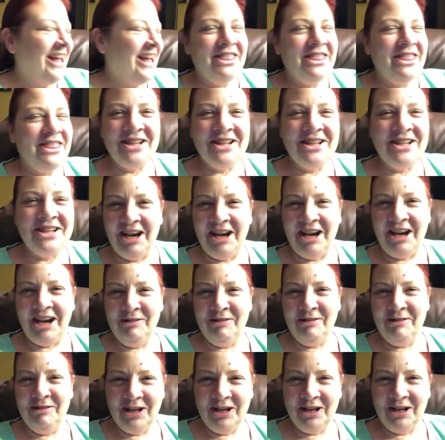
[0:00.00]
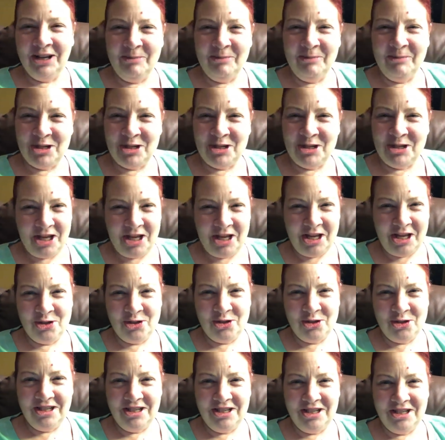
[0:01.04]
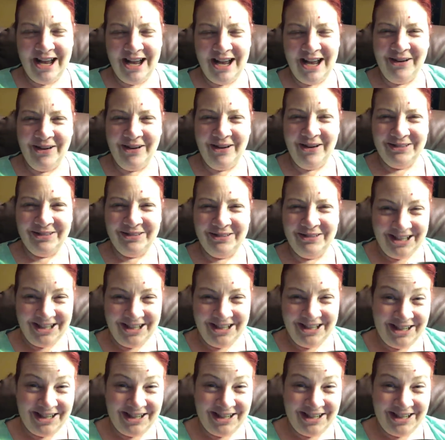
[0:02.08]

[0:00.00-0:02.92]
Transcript: thanks karen for getting my channel shut down because